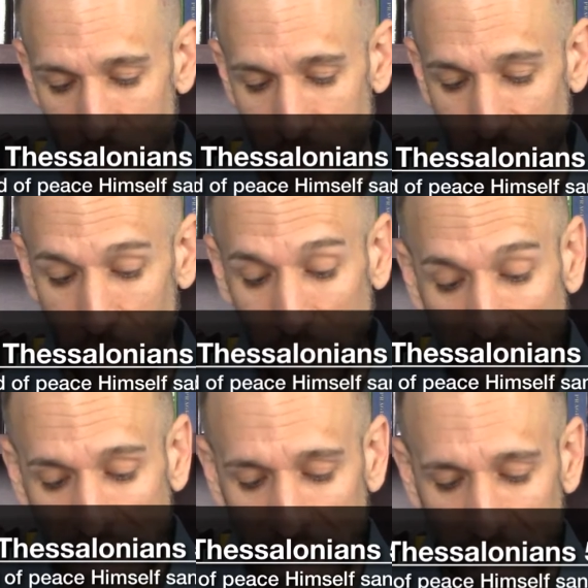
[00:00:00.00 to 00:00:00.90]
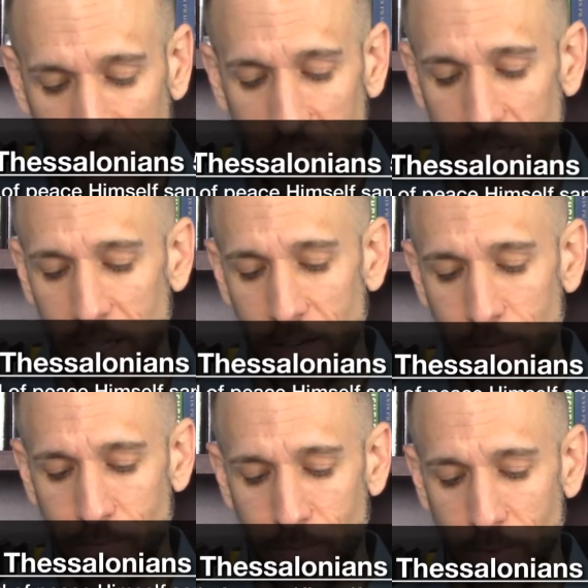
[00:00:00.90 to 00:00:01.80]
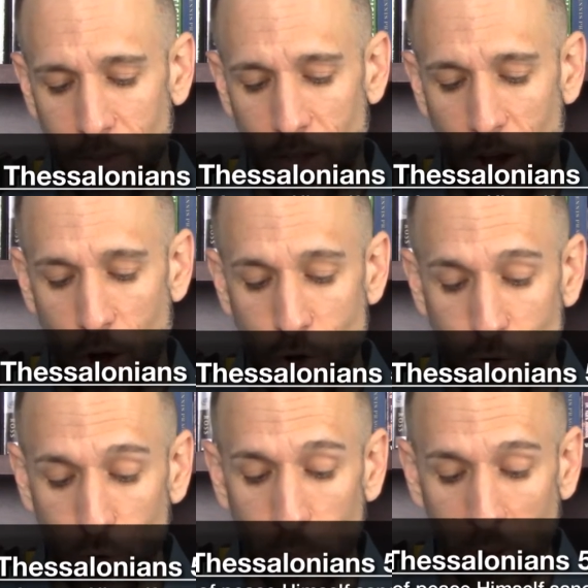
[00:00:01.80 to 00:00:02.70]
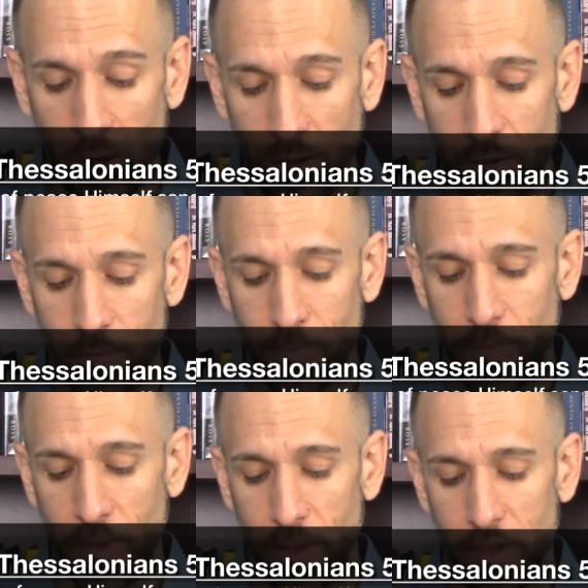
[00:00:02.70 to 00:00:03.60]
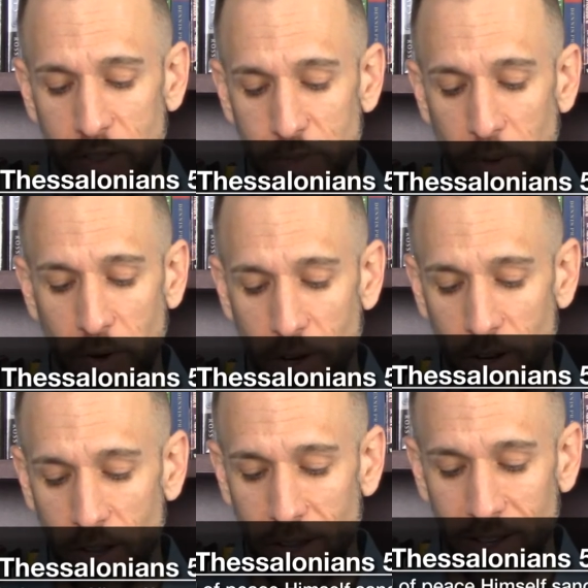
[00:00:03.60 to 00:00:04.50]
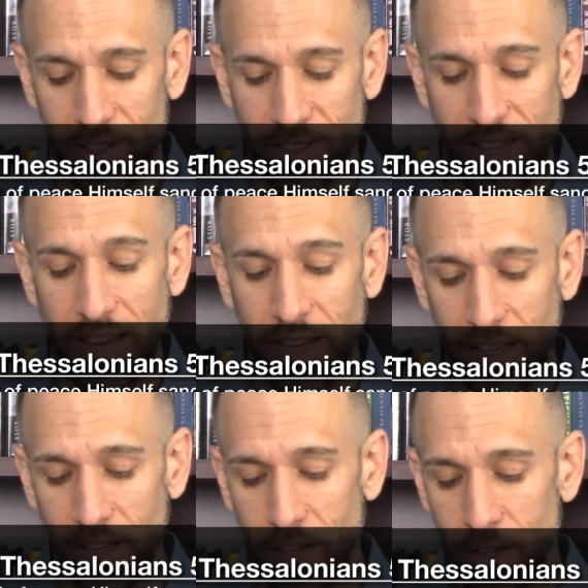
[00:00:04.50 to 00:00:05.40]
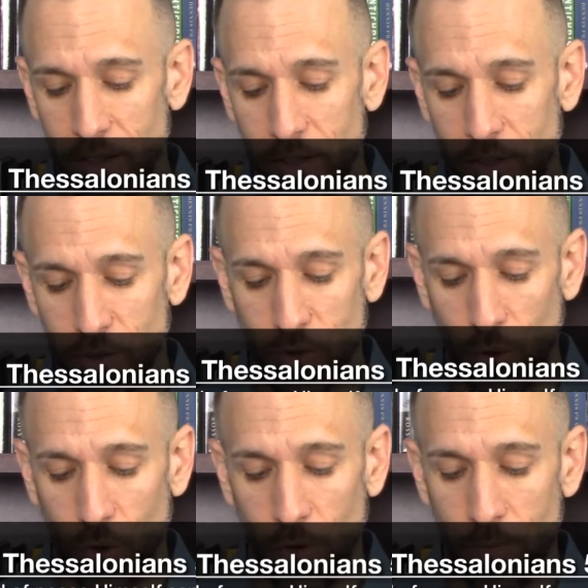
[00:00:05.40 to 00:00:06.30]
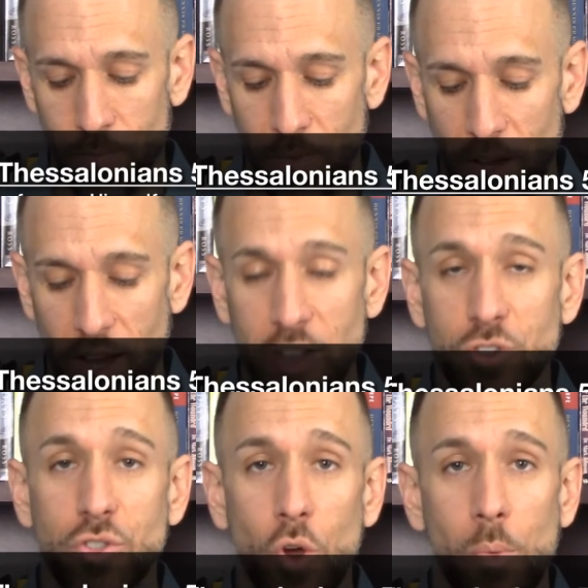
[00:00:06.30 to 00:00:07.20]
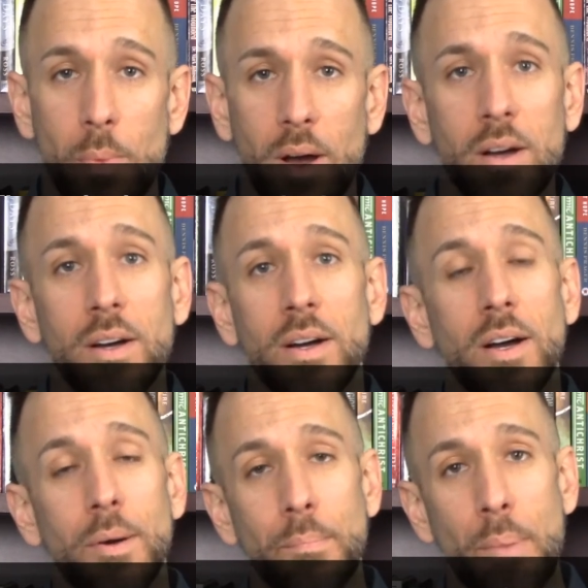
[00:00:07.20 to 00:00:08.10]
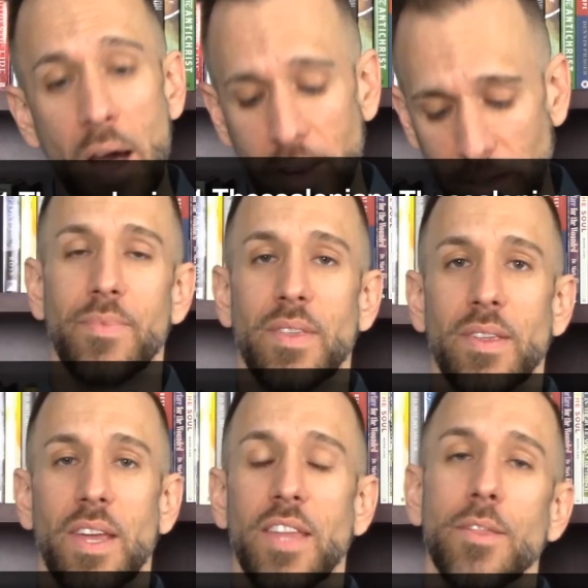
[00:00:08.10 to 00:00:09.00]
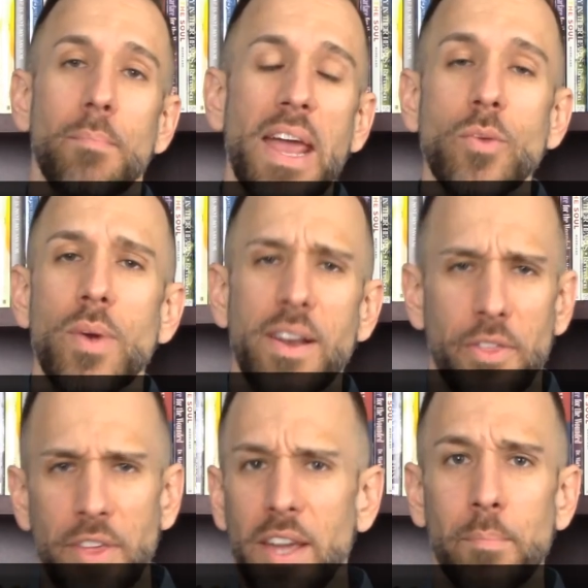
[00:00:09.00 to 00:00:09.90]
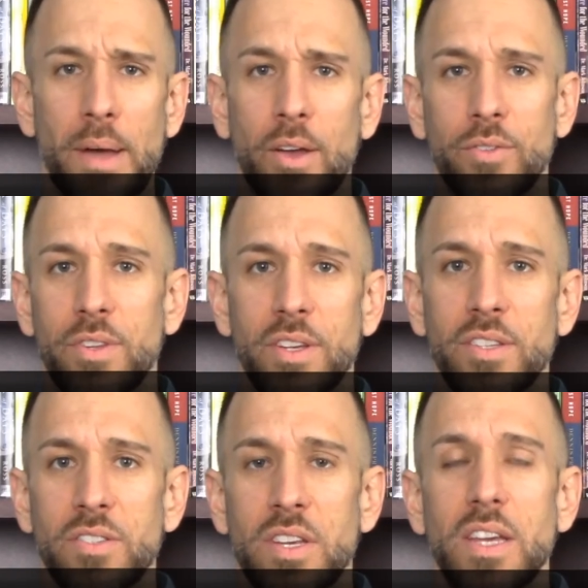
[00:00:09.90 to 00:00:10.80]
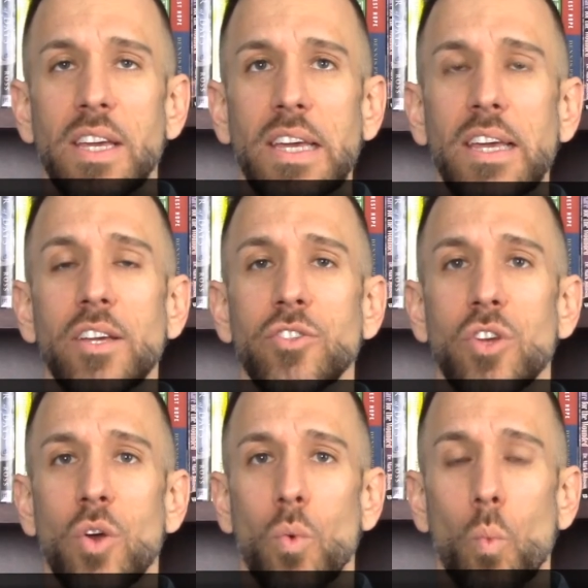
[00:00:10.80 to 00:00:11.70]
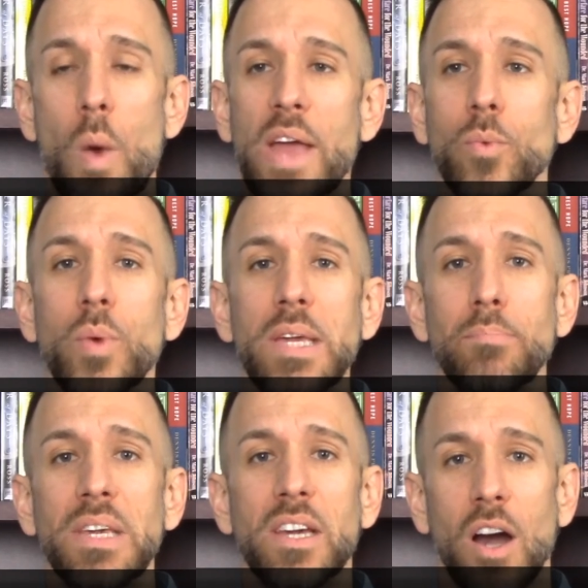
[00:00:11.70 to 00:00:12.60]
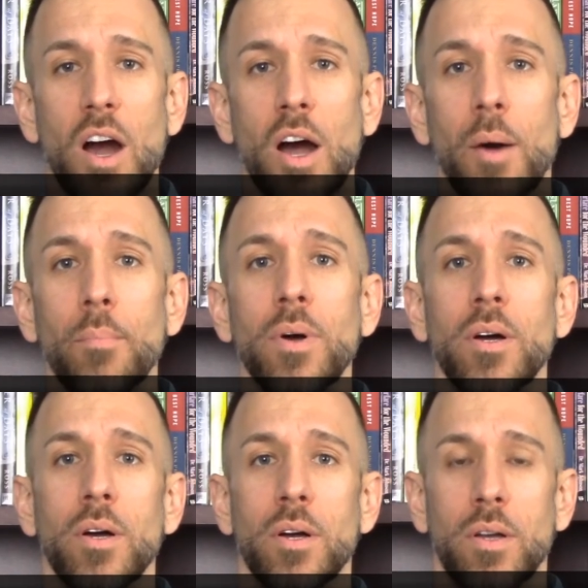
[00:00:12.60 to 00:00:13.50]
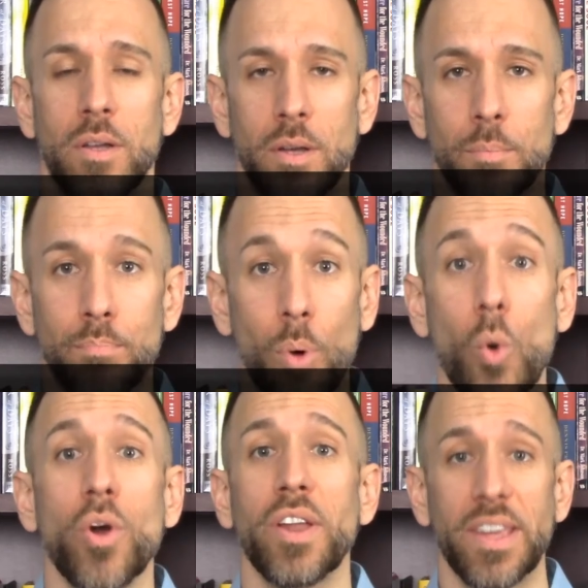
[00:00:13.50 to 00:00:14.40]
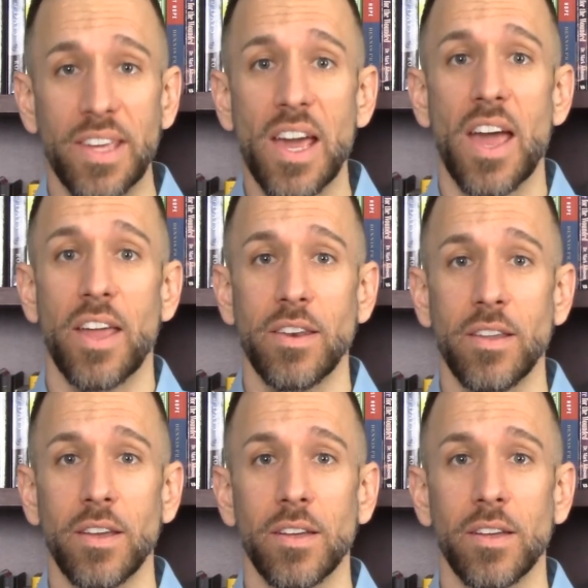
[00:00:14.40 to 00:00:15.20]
completely, our pneuma, spirit, psyche, soul, and soma, body. And the main way to think about this is when we become born again,